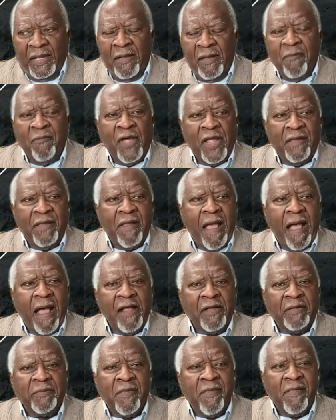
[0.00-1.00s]
But
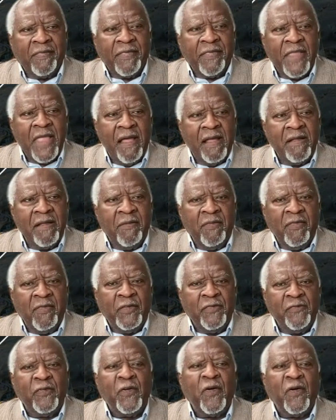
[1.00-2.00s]

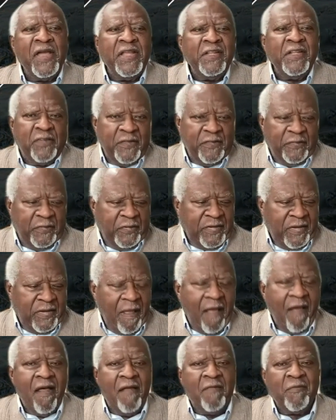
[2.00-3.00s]
the voyages,
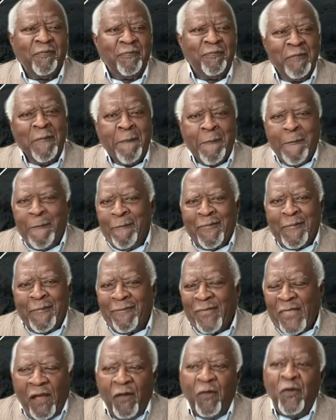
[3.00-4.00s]

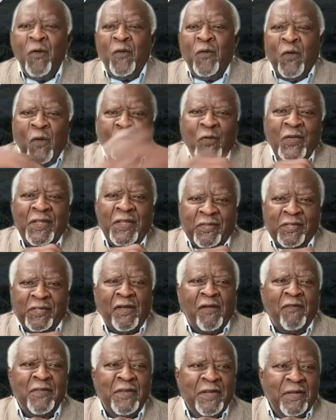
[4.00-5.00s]
who
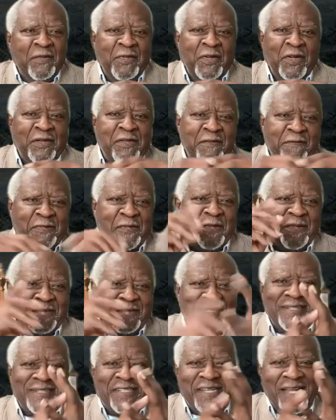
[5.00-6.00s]
discovered America
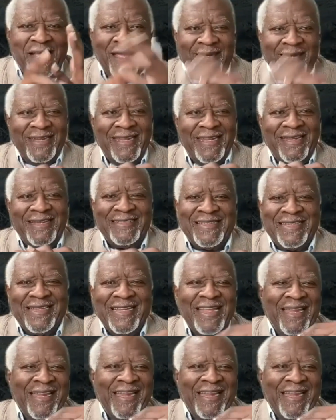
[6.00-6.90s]
first? The Chinese?